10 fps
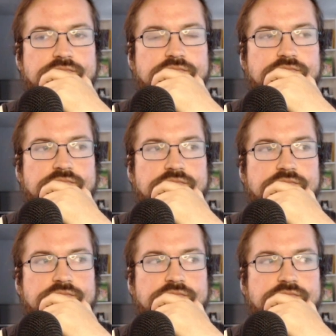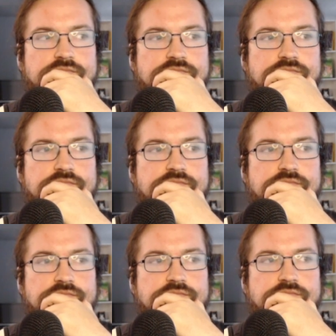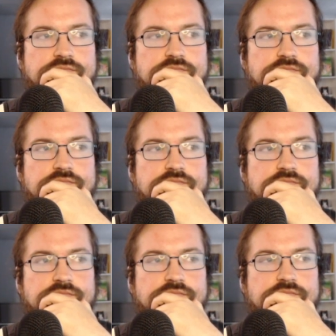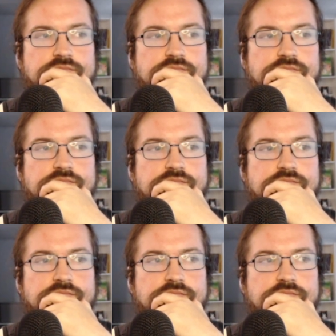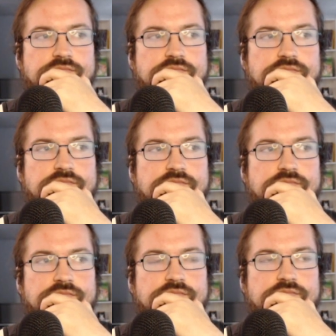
(silent)